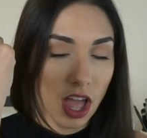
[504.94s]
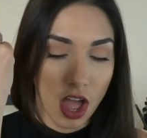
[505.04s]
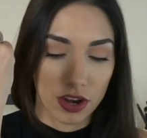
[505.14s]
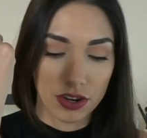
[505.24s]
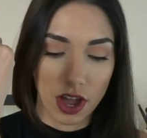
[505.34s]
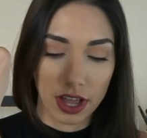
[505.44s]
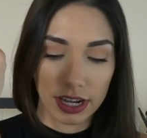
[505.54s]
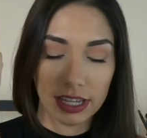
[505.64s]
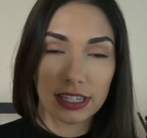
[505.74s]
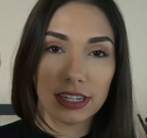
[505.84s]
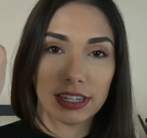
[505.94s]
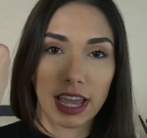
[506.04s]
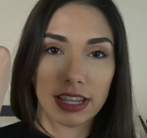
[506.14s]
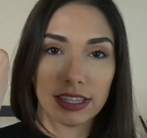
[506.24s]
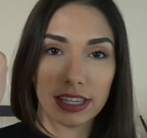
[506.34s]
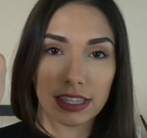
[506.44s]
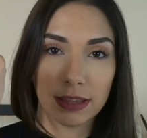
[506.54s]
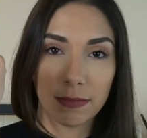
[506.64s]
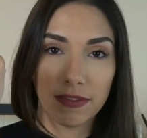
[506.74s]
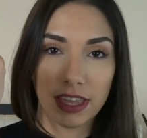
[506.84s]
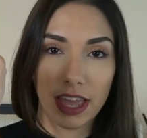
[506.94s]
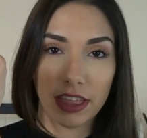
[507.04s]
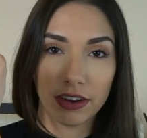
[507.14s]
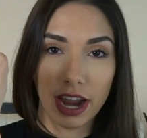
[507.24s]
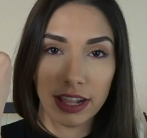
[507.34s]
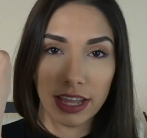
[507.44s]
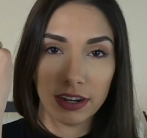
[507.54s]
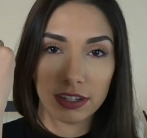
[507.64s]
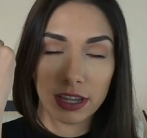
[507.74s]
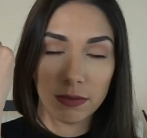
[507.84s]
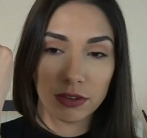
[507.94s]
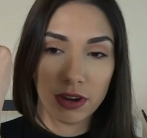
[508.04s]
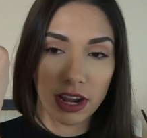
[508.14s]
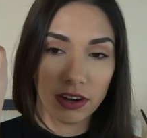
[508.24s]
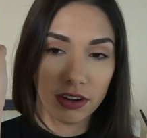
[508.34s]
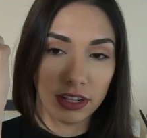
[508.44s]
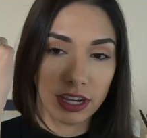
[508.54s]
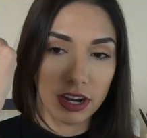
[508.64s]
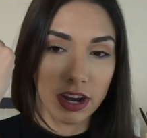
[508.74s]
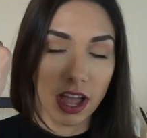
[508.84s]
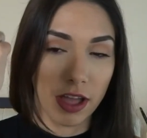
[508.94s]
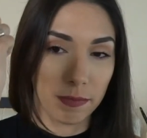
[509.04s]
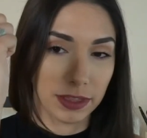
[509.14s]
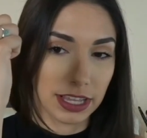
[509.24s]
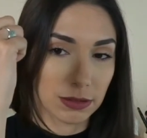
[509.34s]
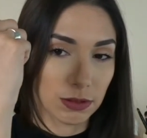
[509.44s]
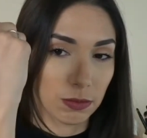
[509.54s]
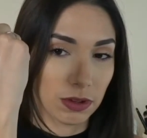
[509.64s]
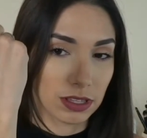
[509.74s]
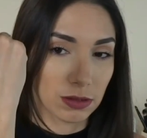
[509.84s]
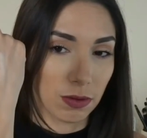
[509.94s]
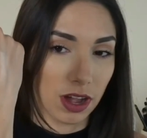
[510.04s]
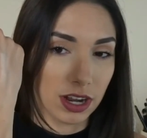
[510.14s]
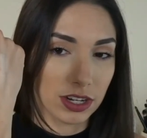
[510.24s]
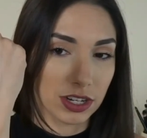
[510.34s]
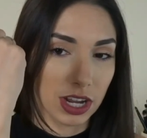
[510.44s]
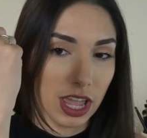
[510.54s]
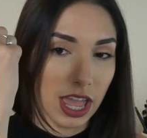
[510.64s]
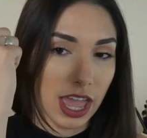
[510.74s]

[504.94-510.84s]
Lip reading: Not as intense as some of the other highlighters that we tried earlier, but that's with one swatch,